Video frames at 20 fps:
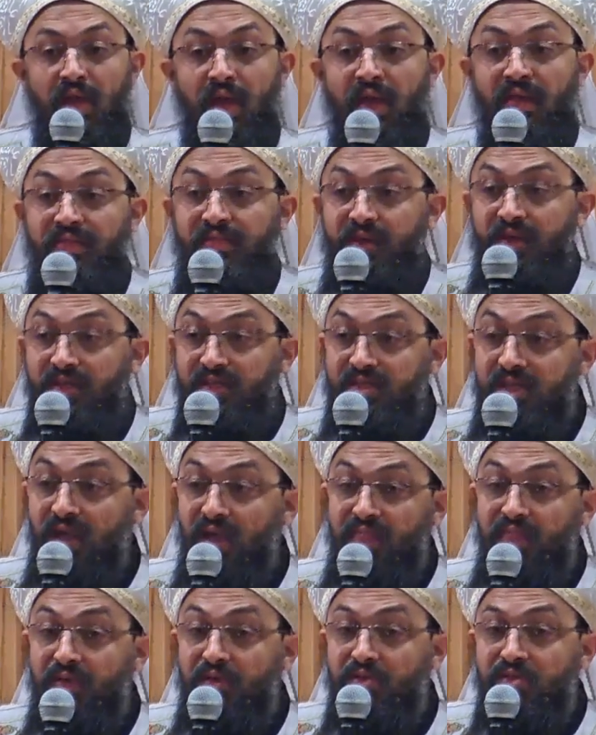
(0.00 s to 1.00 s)
And there is
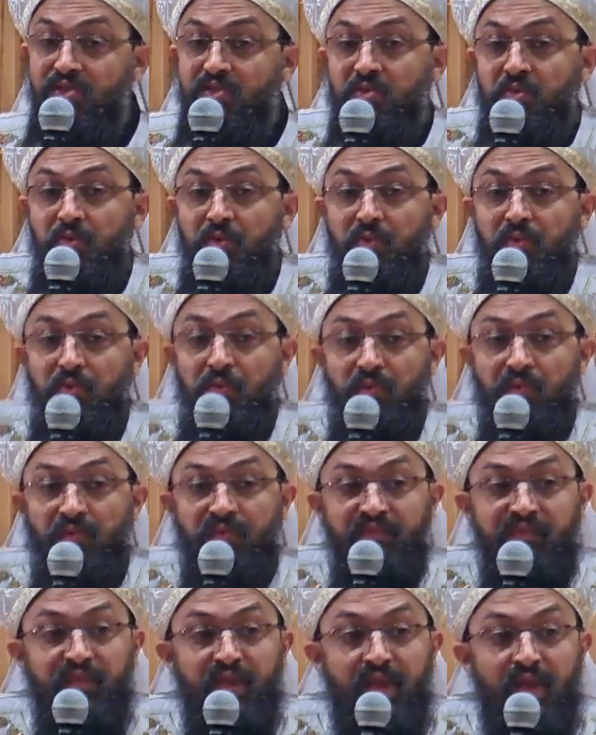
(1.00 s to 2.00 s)
others who
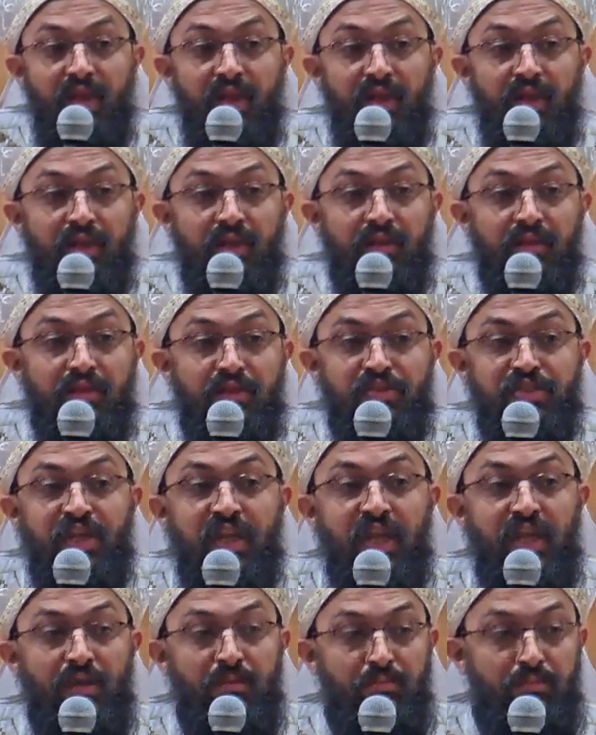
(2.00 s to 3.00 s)
feel the
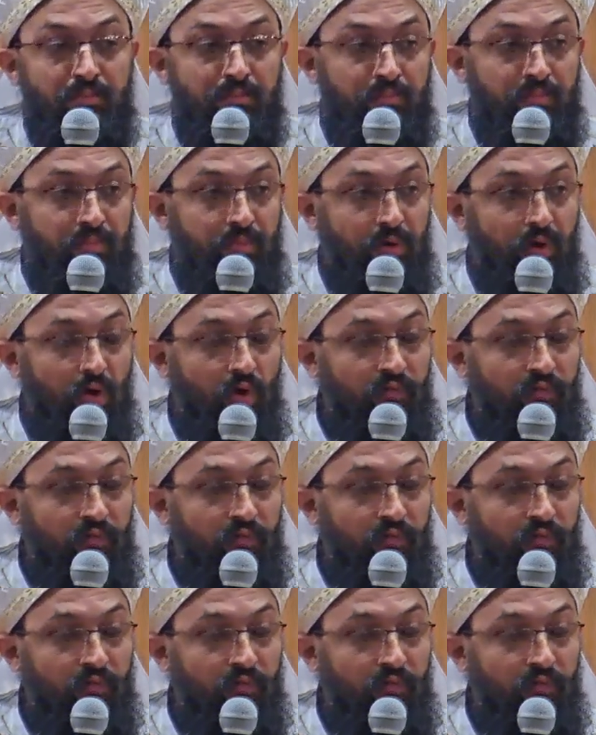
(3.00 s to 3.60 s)
shame of